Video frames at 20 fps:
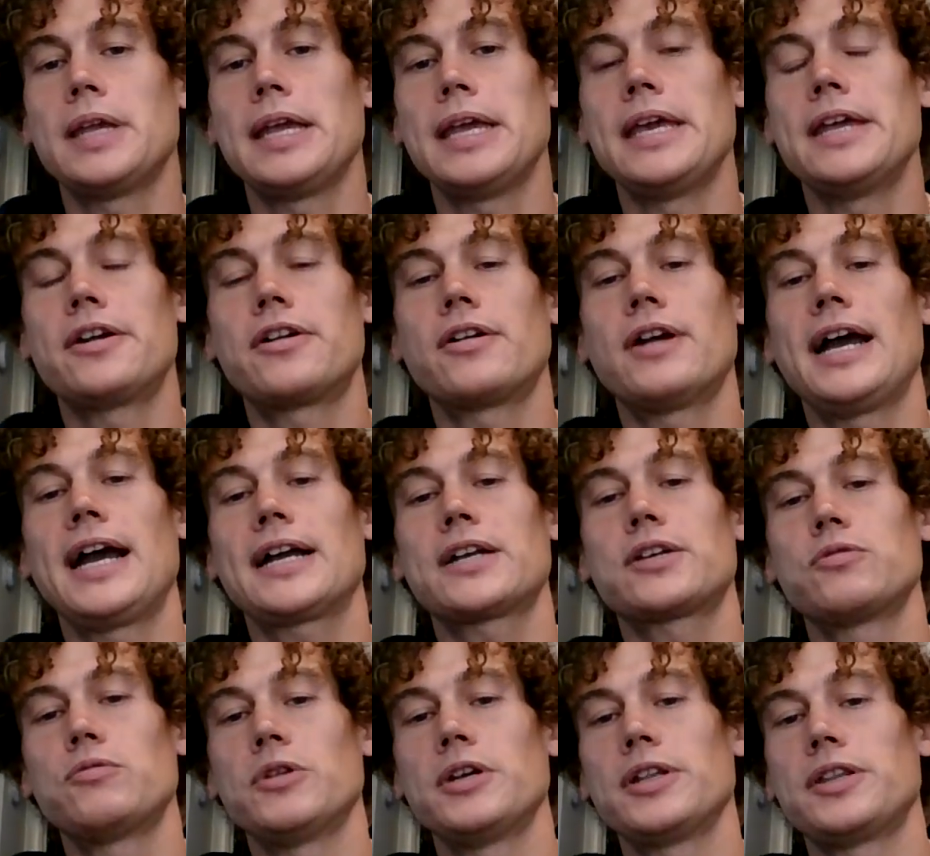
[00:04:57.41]
interact
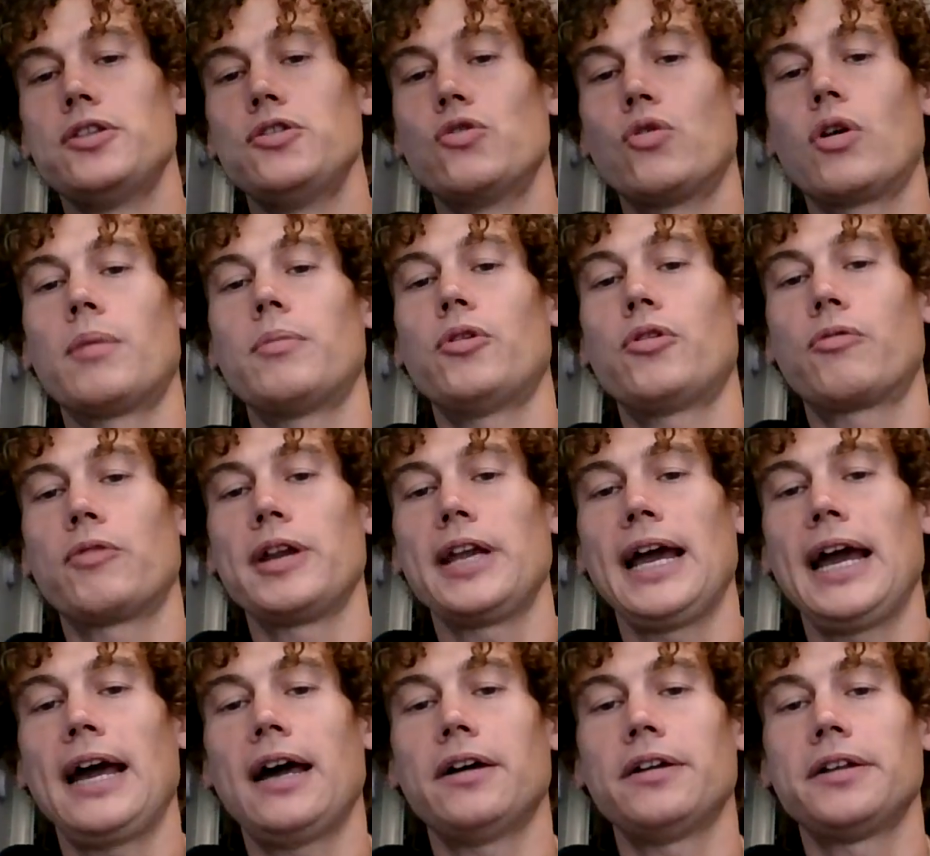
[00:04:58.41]
with normal
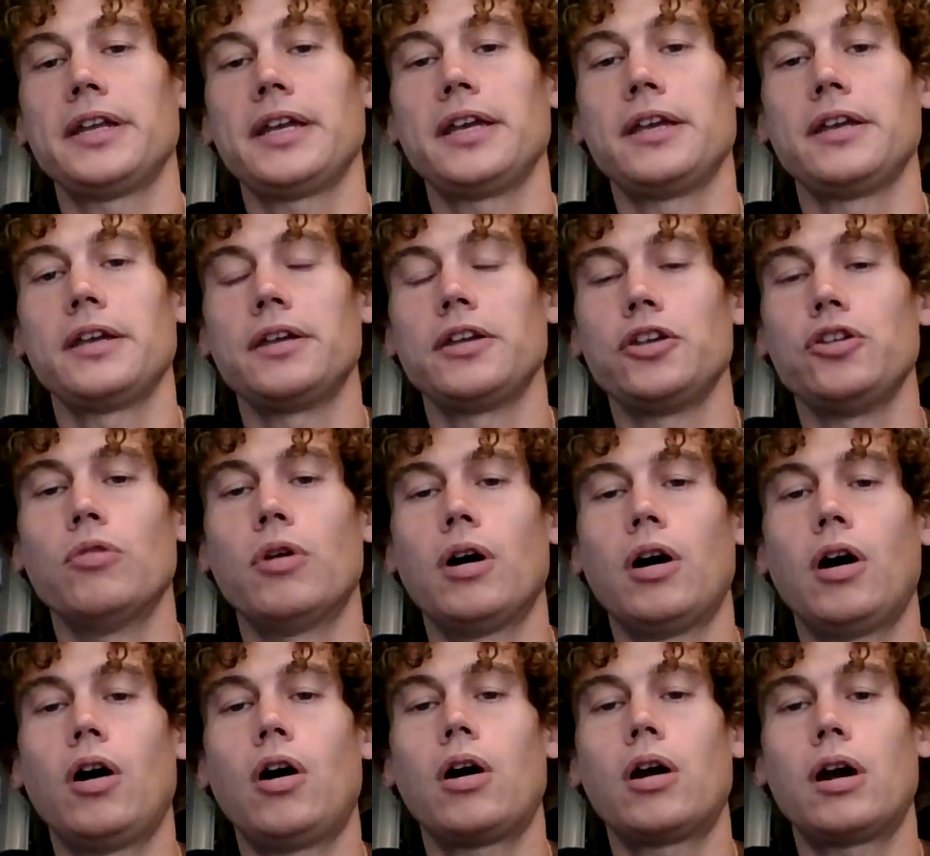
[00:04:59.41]
reality, you
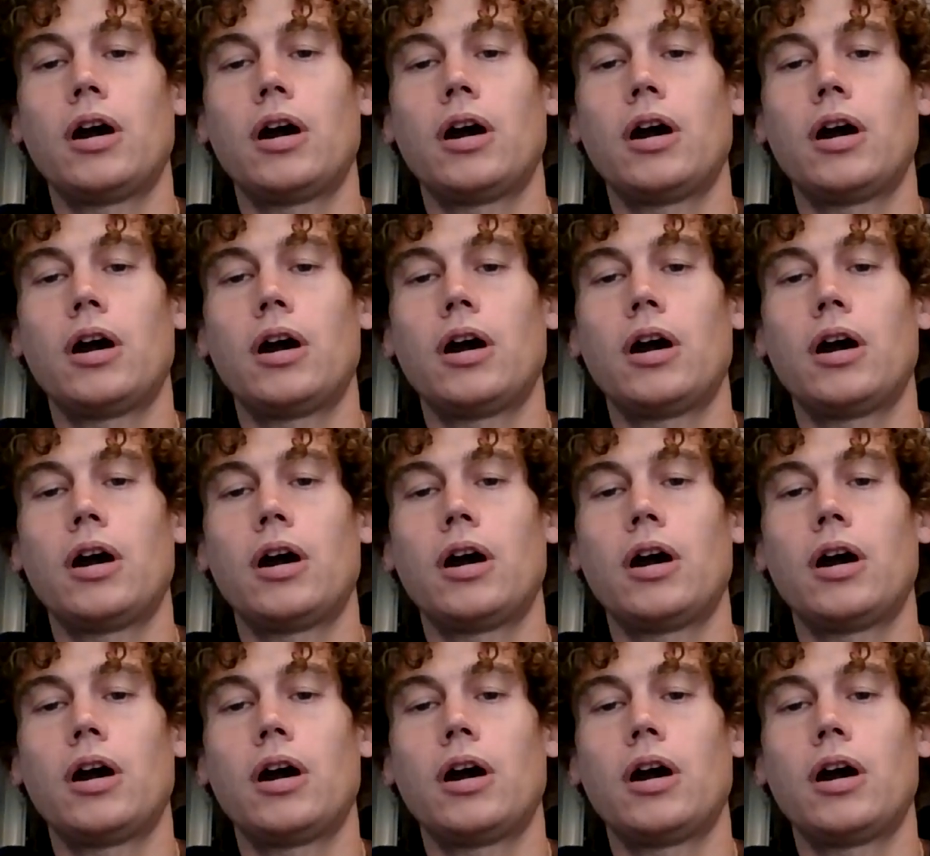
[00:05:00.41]
are